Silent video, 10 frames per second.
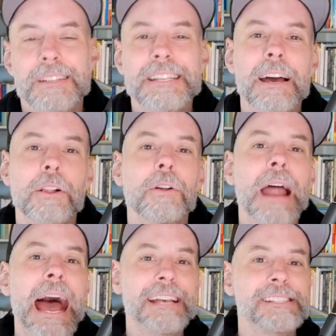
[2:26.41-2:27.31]
Taylor
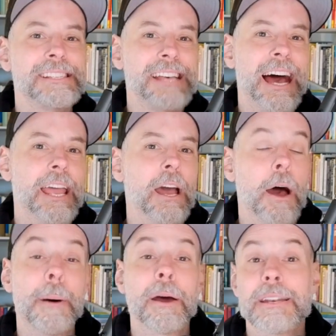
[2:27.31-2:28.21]
asks Haya
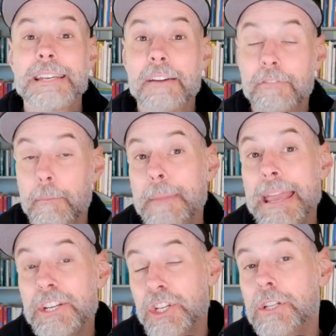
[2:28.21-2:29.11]
about a
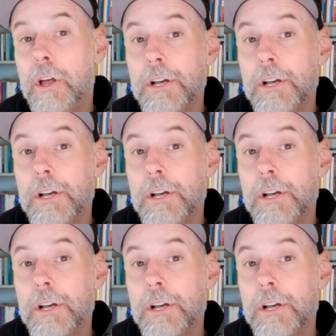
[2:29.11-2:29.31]
defamation